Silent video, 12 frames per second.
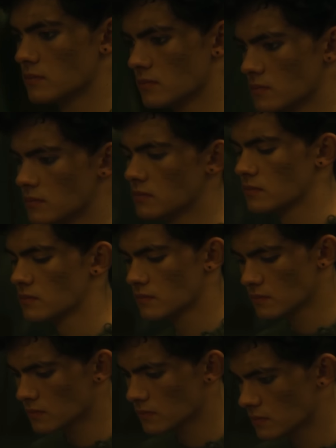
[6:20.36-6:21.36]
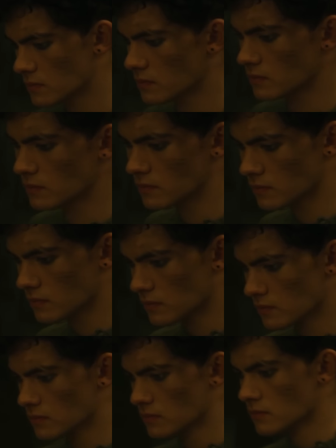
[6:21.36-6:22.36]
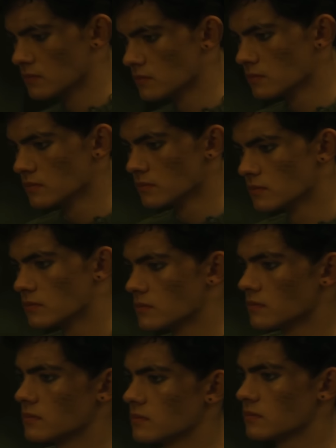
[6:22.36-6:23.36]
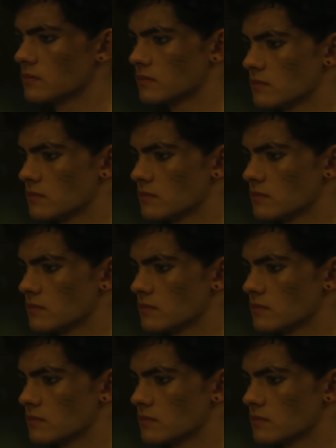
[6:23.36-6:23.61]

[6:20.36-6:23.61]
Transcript: her about the Scarlet Witch. Remember that scene